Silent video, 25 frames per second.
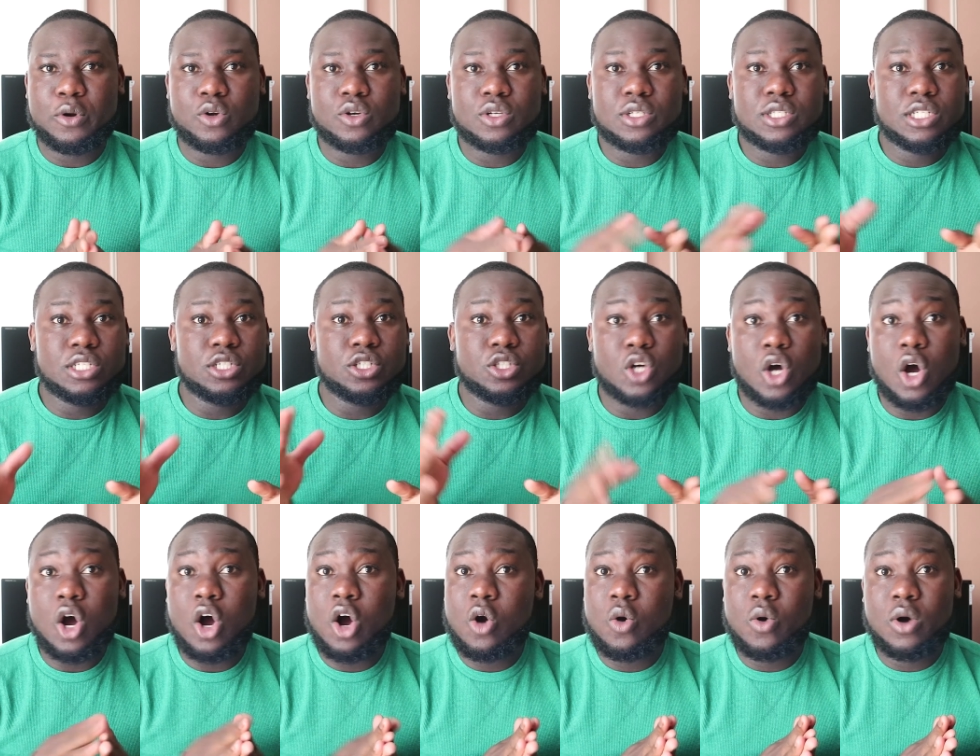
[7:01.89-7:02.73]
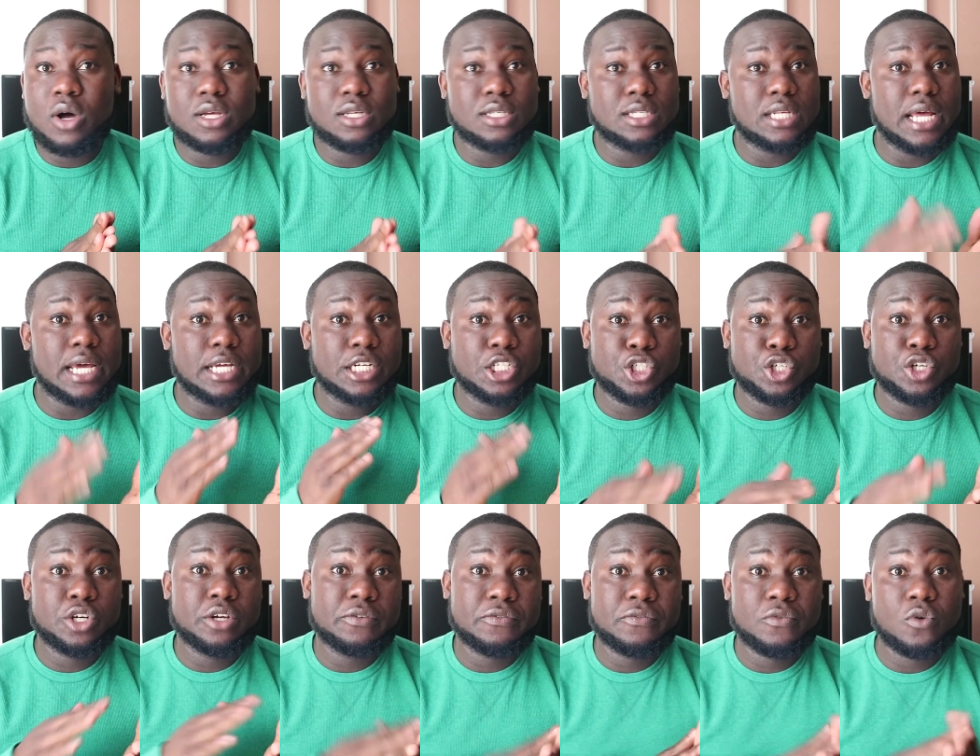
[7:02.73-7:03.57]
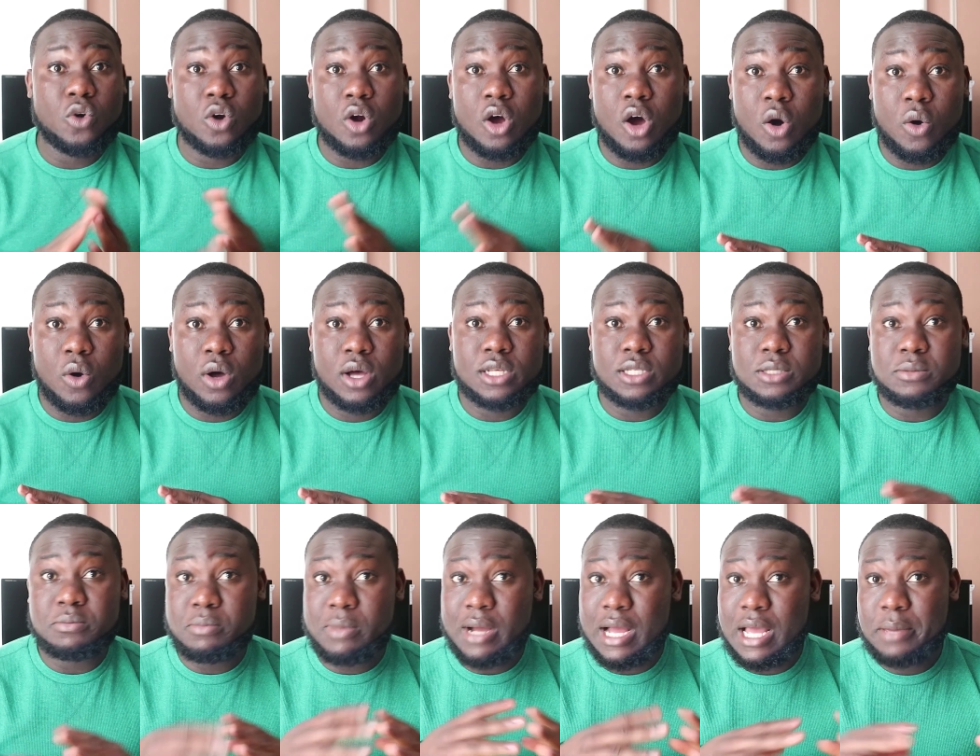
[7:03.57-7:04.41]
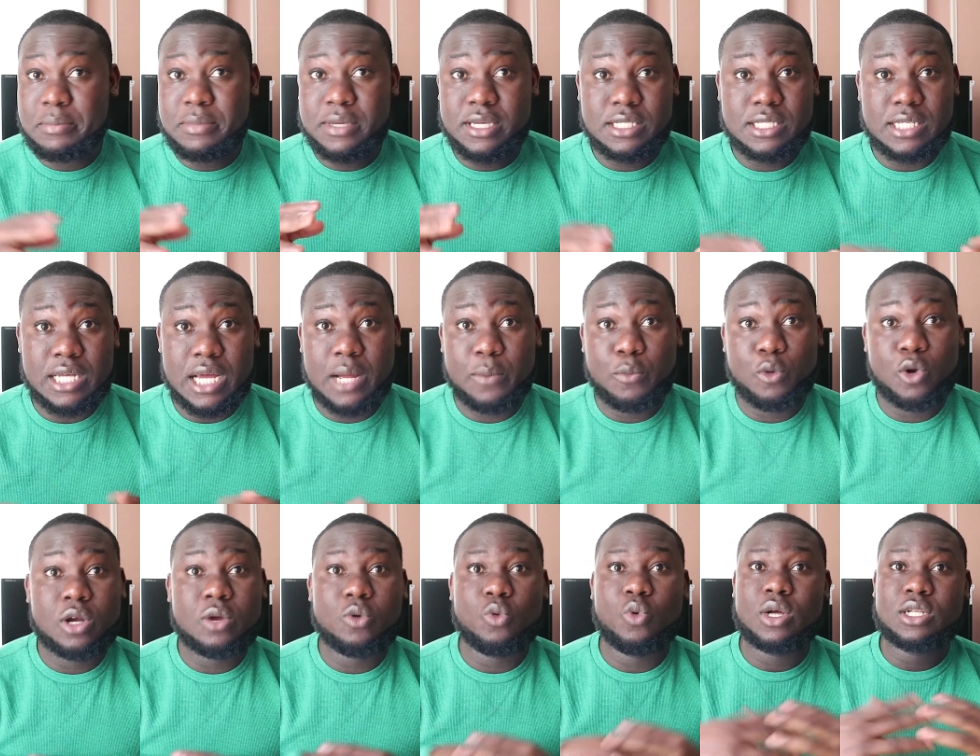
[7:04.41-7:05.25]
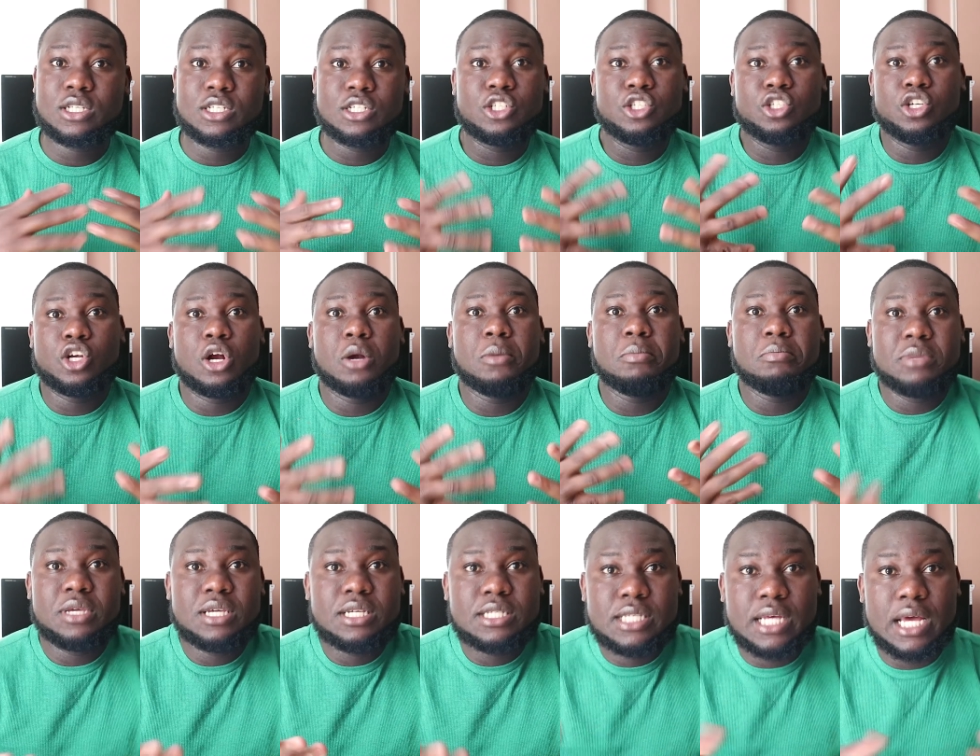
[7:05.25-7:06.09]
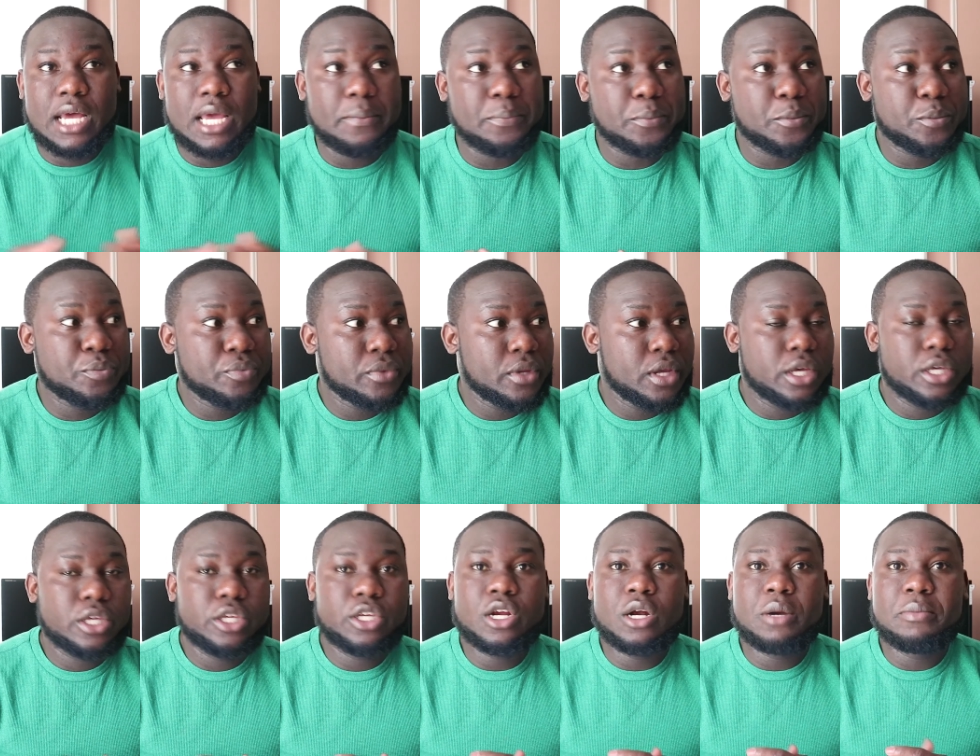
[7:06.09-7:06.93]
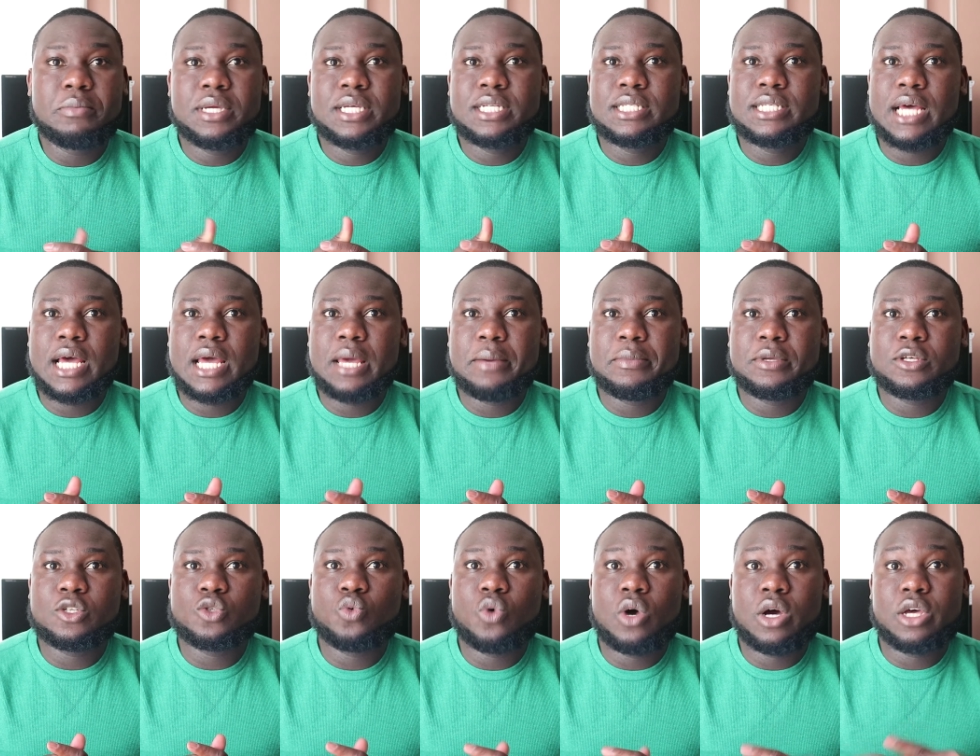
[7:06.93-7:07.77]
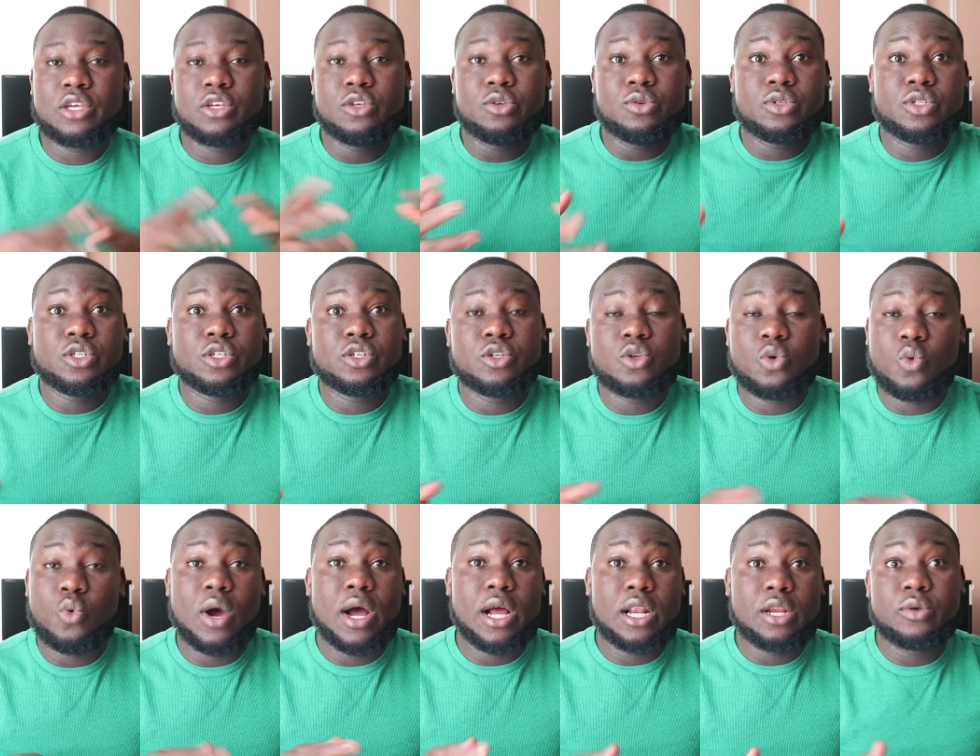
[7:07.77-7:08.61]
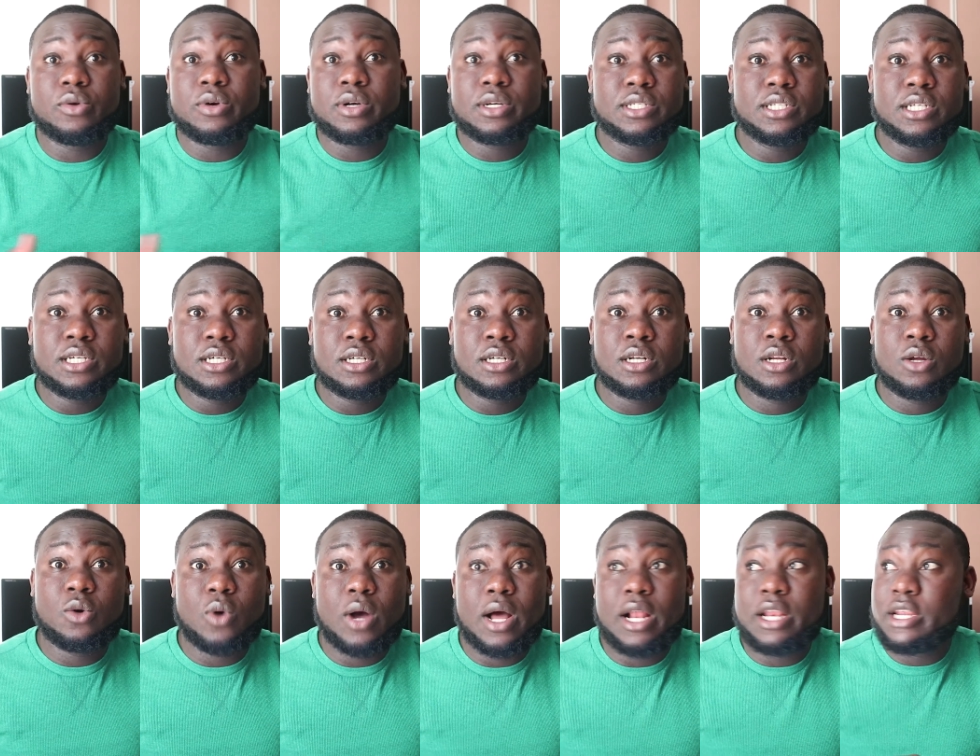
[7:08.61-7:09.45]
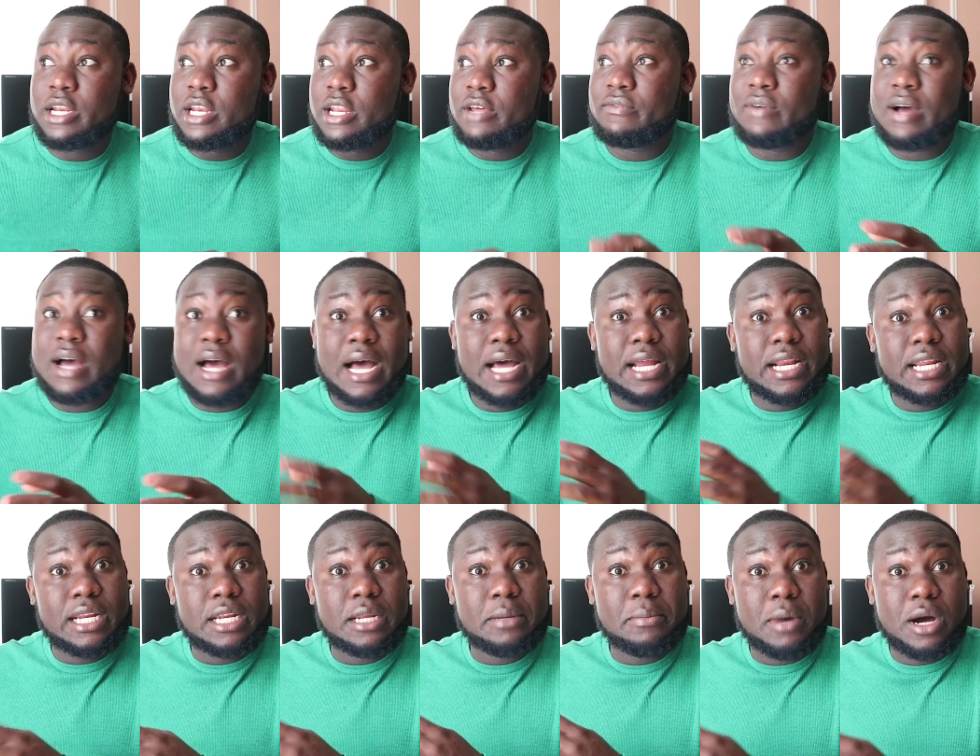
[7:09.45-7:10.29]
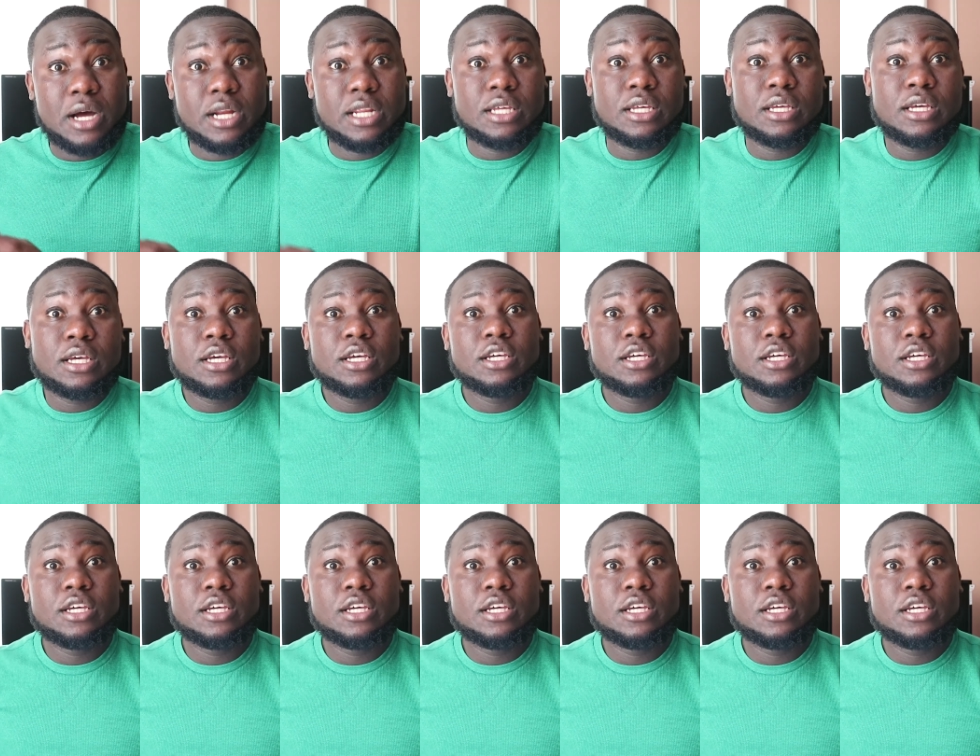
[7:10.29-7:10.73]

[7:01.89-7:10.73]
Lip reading: runs into hours, like 3-4 hours. My me time. What is your me time? Your me time is what you used to do while you were single, while you never had anybody.